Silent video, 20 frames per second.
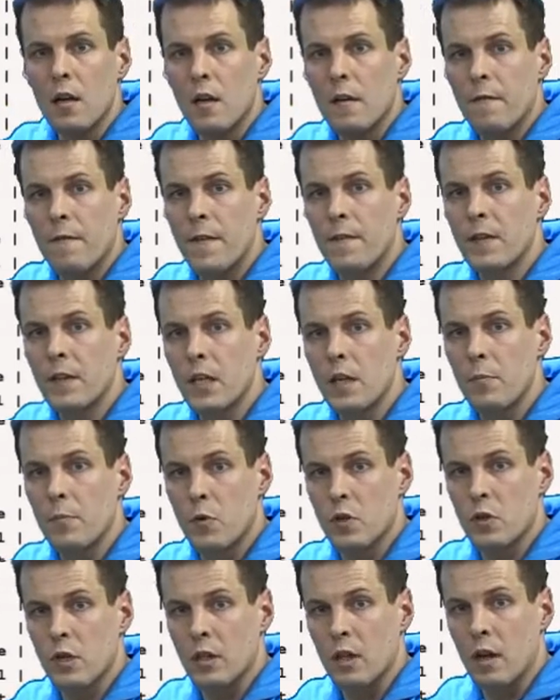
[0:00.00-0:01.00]

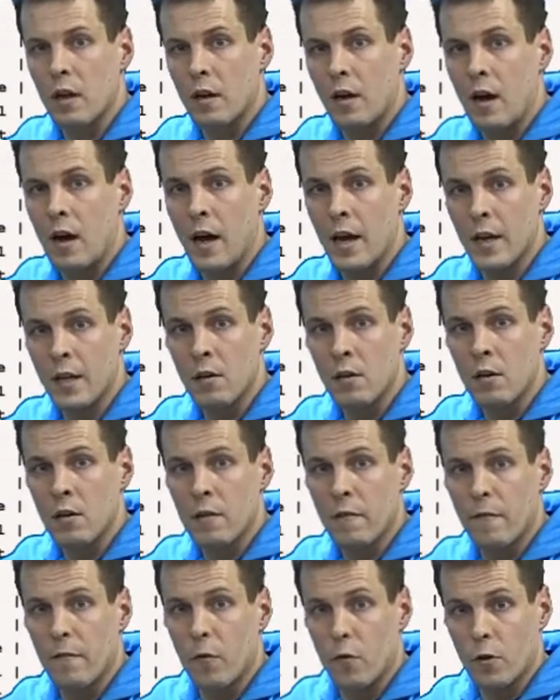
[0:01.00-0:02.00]
15% higher
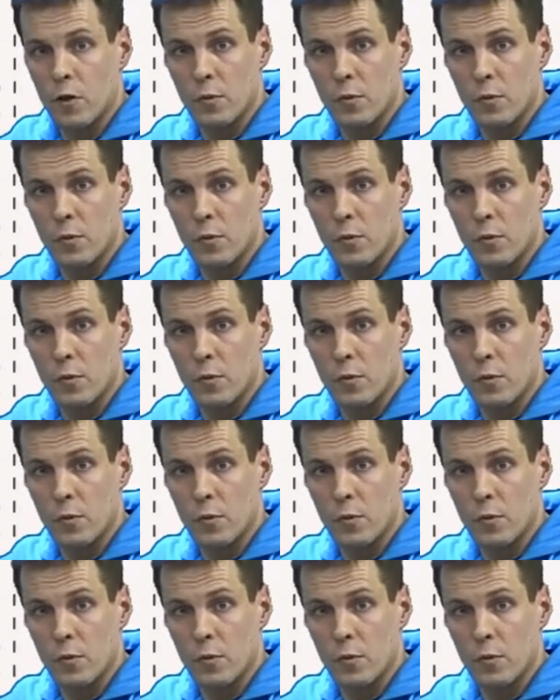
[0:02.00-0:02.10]
for